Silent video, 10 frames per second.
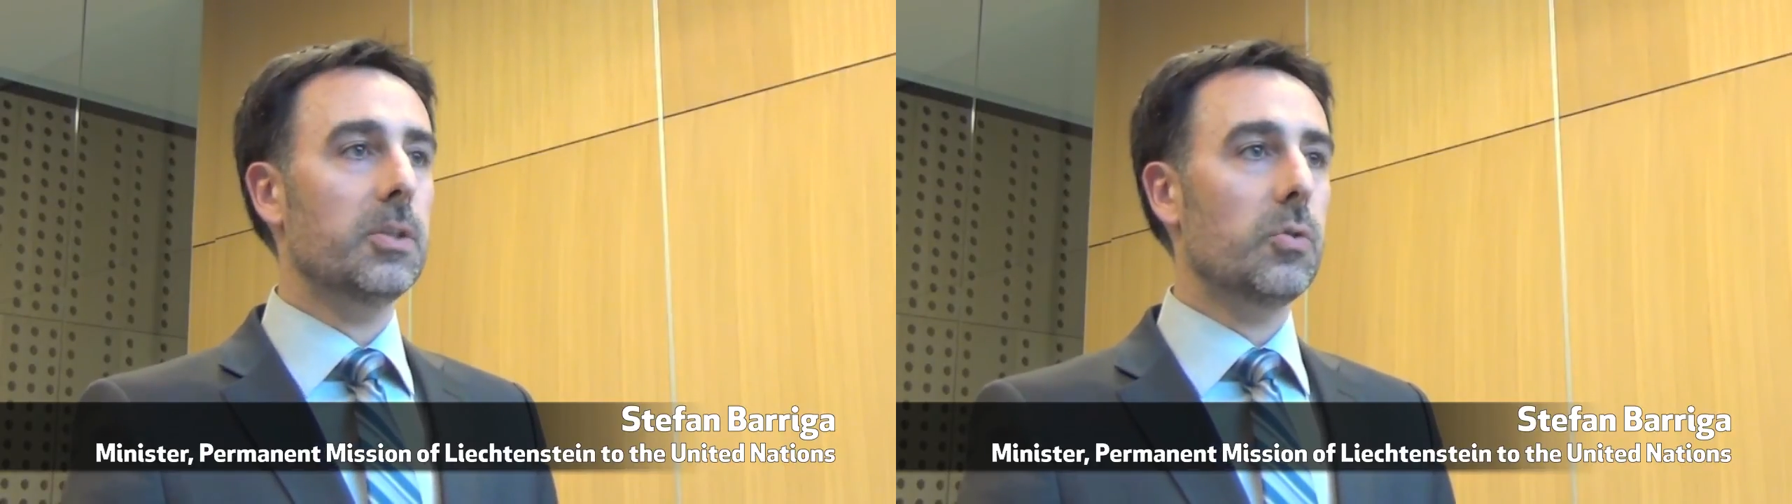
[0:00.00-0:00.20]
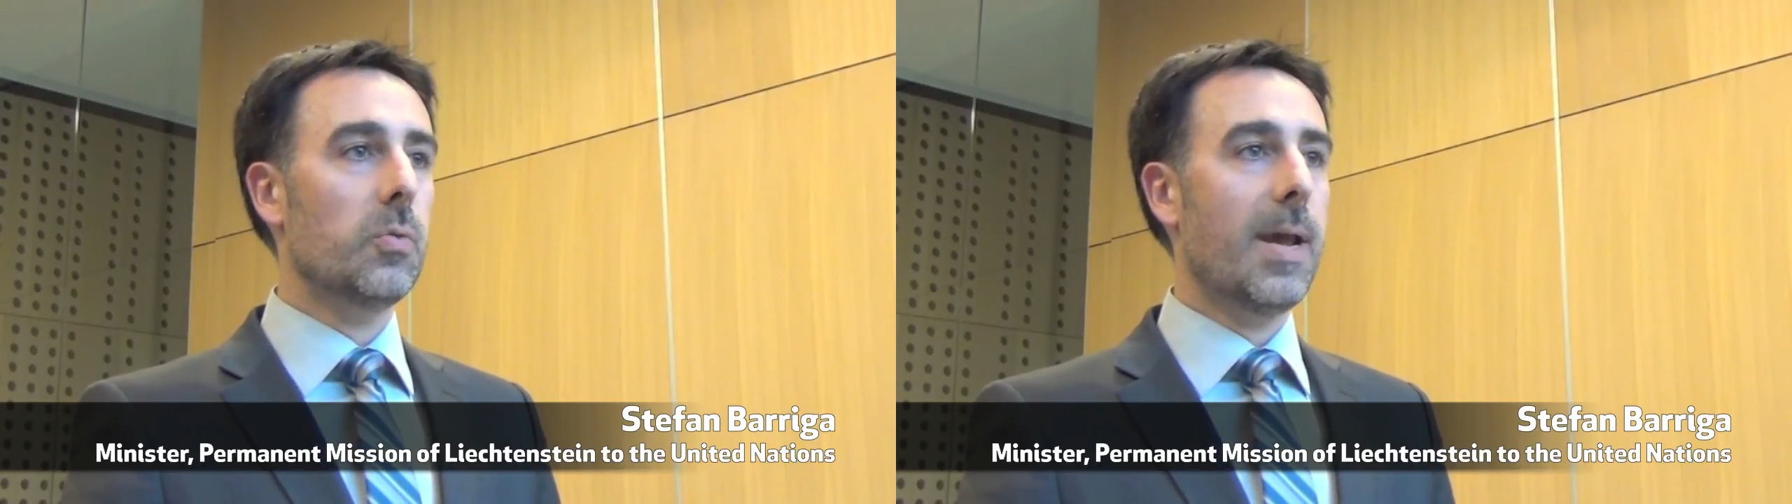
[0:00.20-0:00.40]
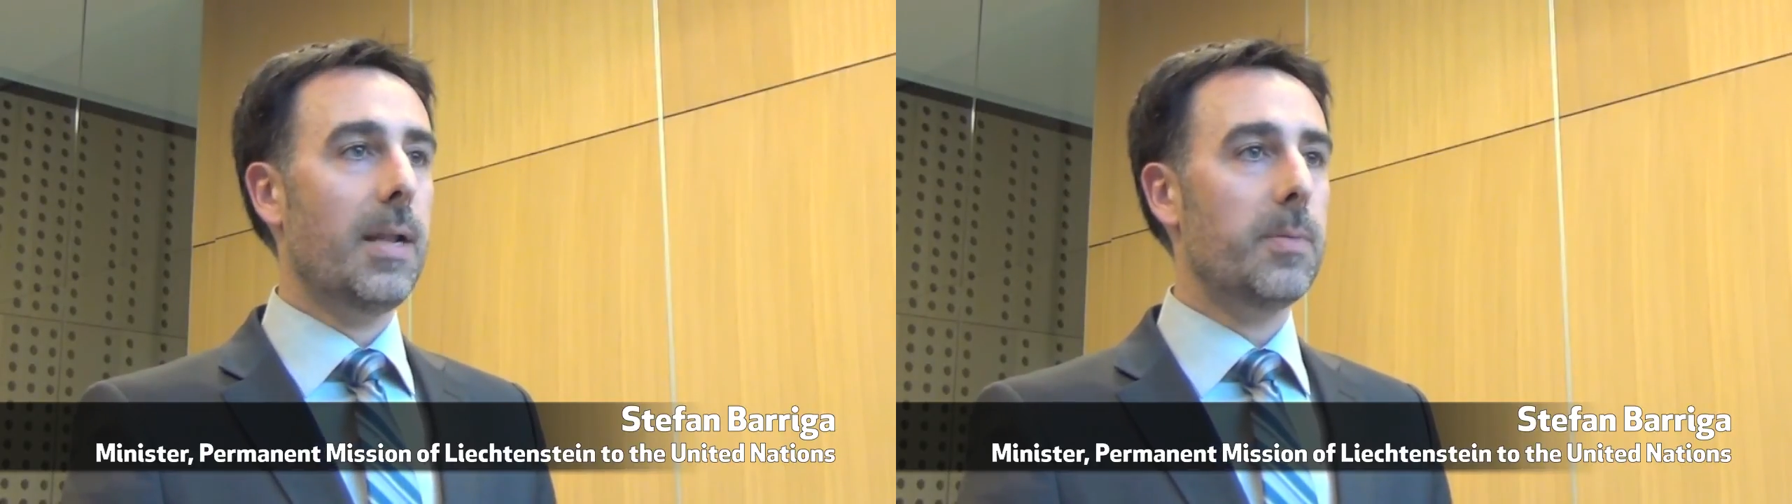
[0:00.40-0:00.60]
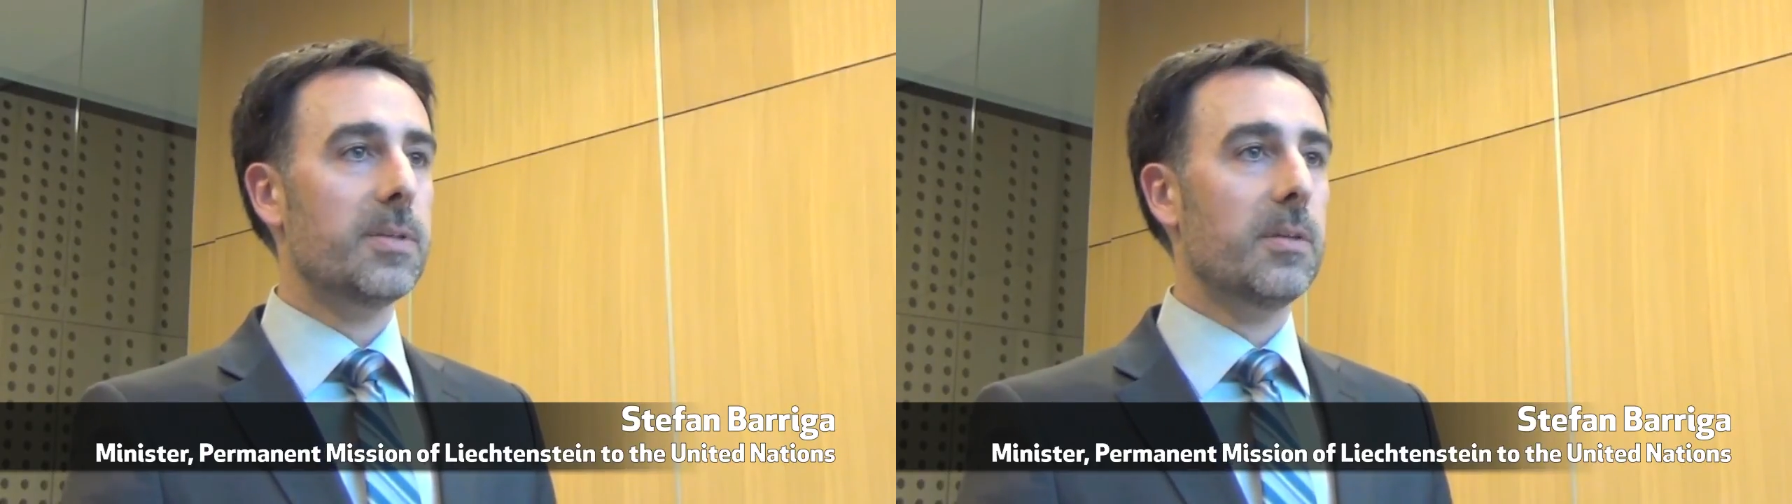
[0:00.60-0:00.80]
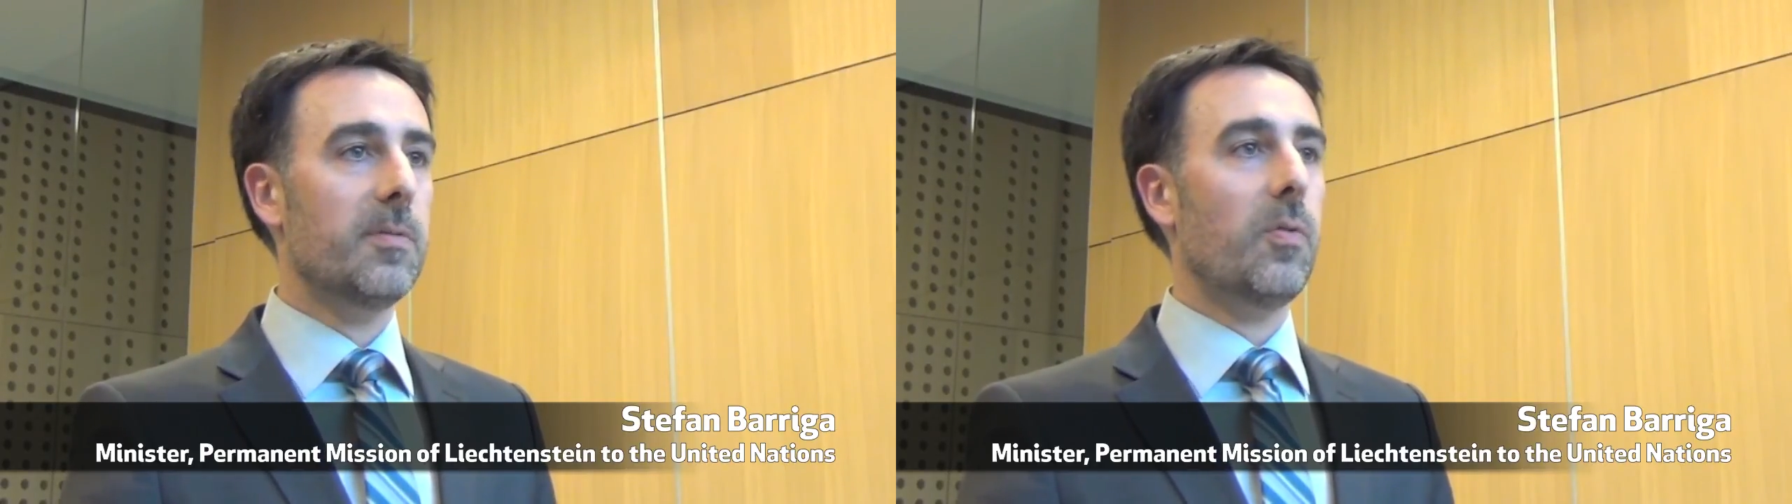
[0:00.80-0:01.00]
to help
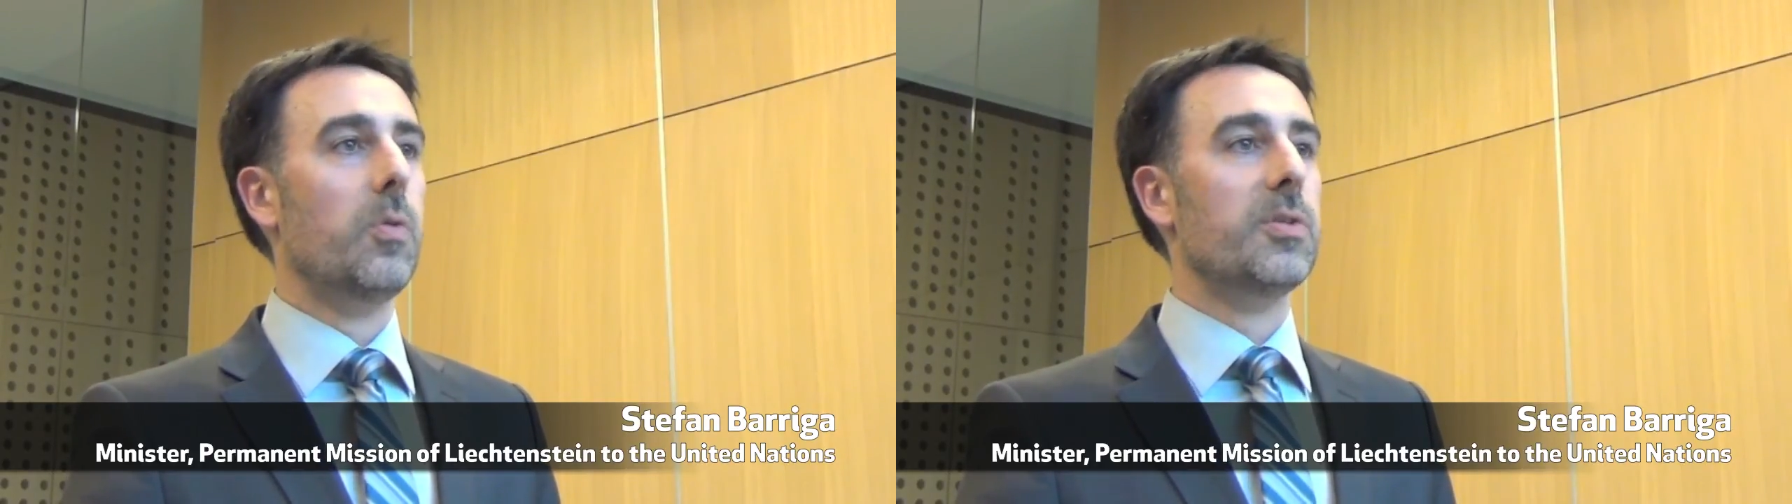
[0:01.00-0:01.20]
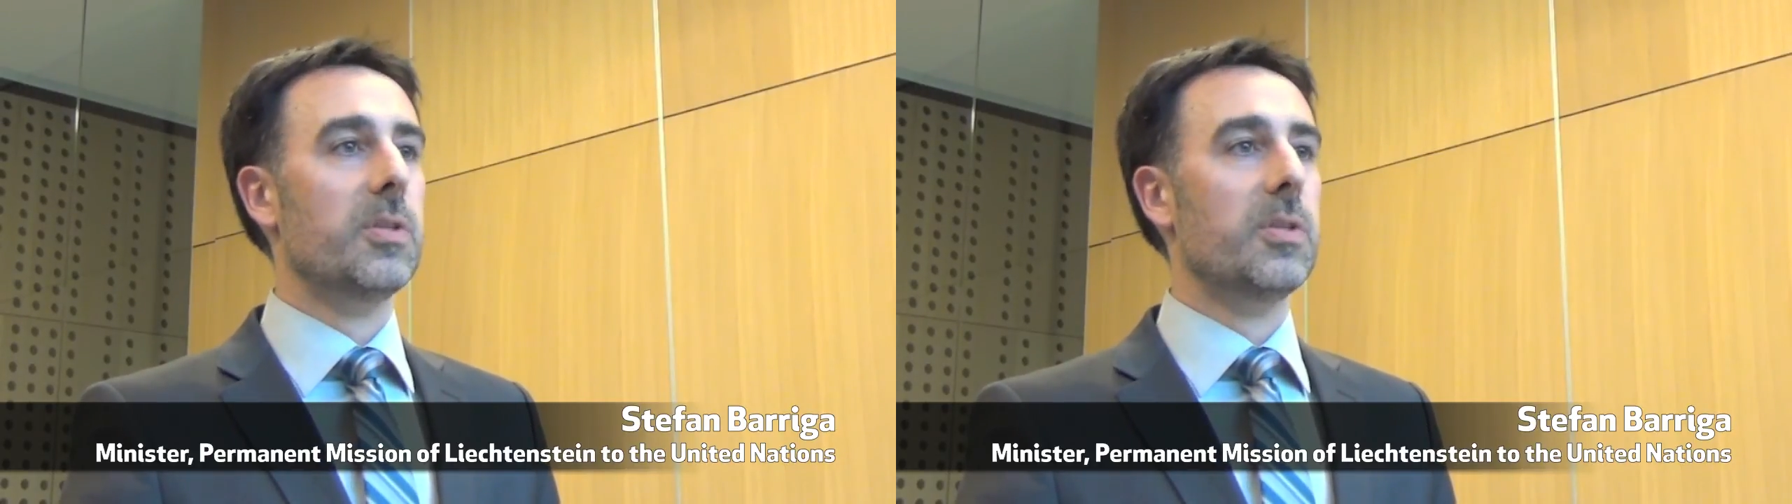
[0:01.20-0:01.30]
us enforce